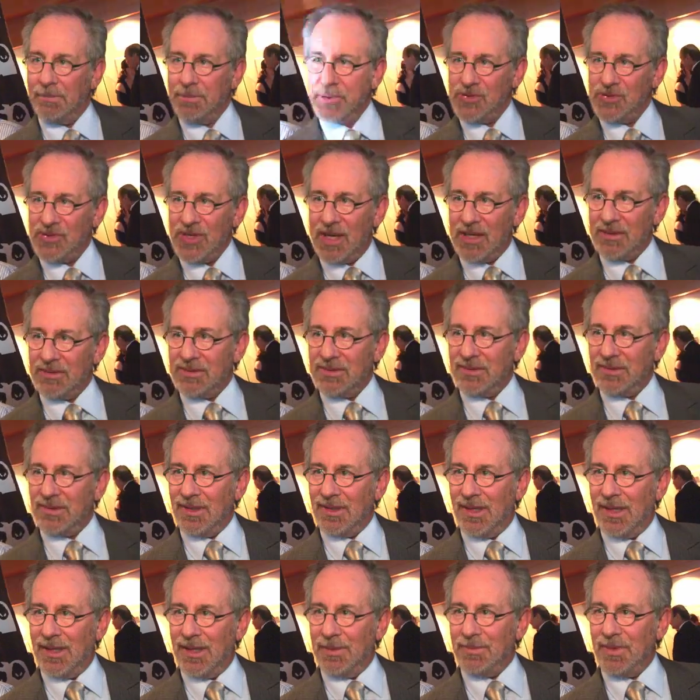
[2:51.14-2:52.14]
present,
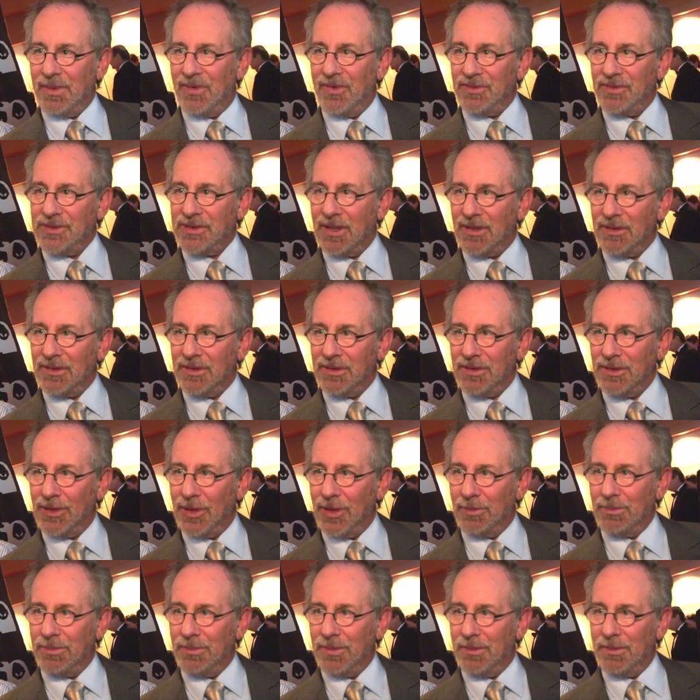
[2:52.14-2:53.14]
uh, uh, you, you
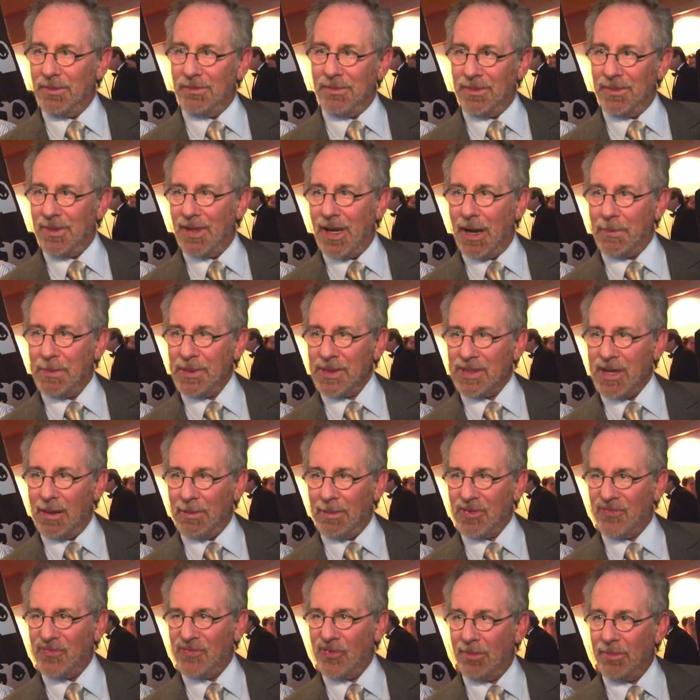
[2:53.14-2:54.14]
know,
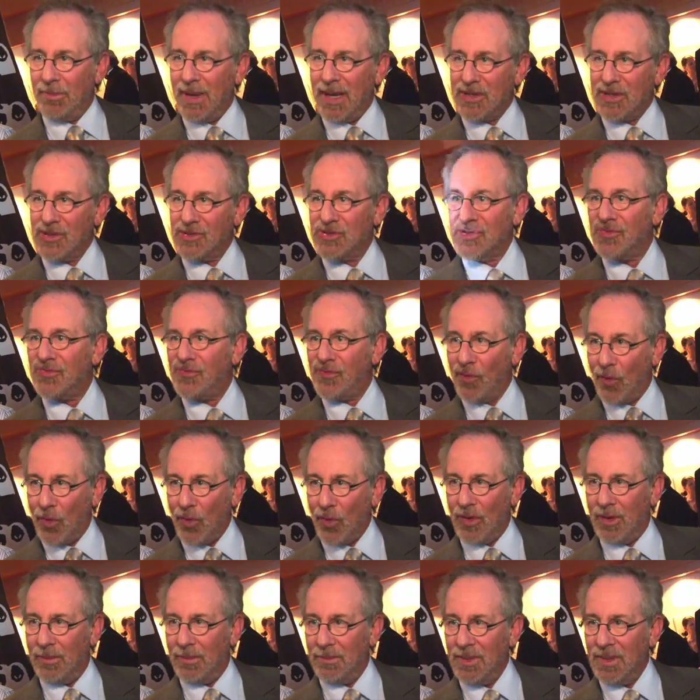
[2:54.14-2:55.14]
up-and-coming filmmakers a
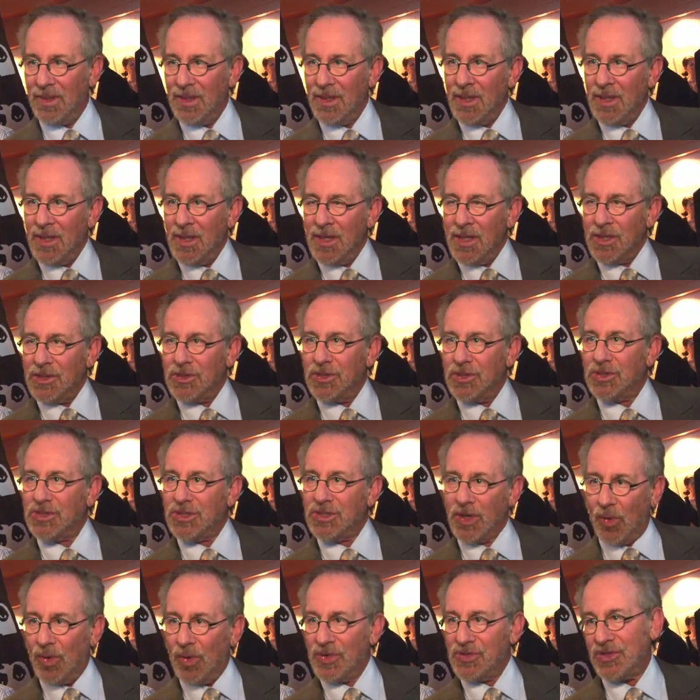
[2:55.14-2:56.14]
forum to
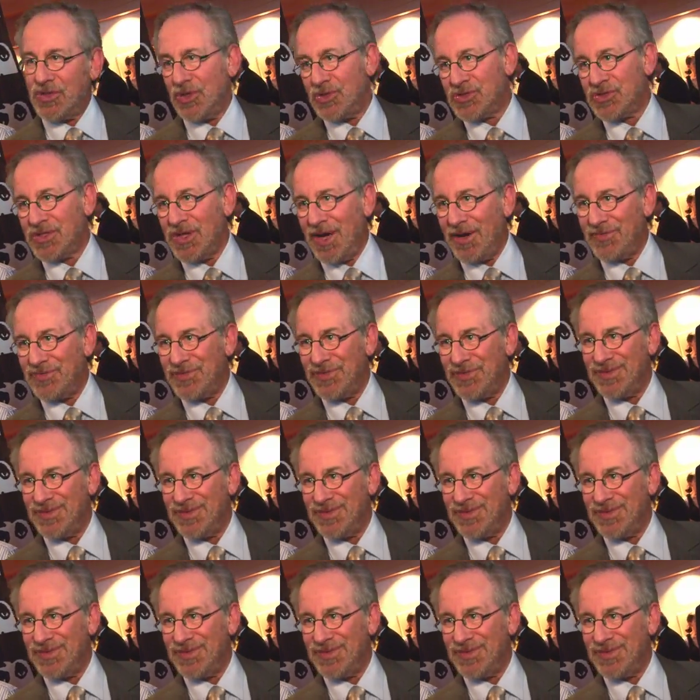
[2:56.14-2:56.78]
show us their stuff.